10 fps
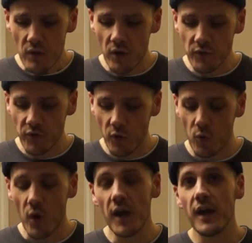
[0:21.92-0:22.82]

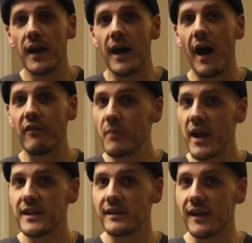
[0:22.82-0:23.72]
So I've
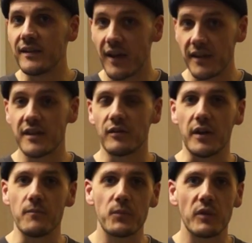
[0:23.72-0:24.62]
made a daiquiri.
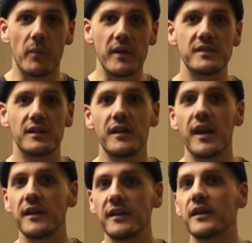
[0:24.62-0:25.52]
So basically the
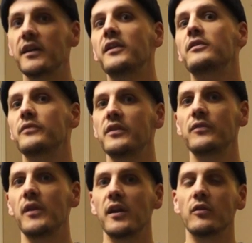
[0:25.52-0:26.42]
idea here of this
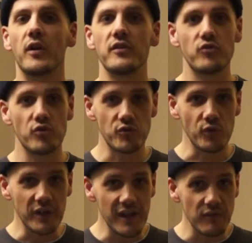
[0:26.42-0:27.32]
video is just to
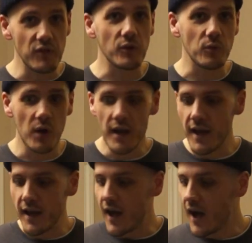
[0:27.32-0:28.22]
give you
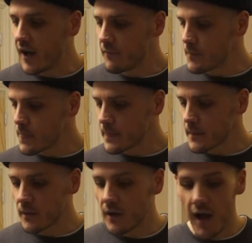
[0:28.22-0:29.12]
a
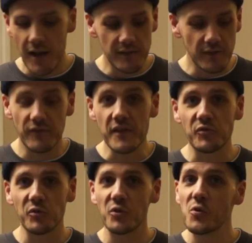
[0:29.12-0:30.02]
little thing
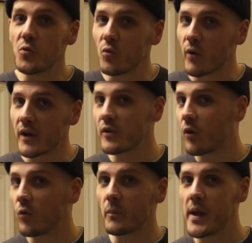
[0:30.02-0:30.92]
to do while you're
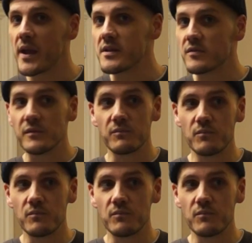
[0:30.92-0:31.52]
all being,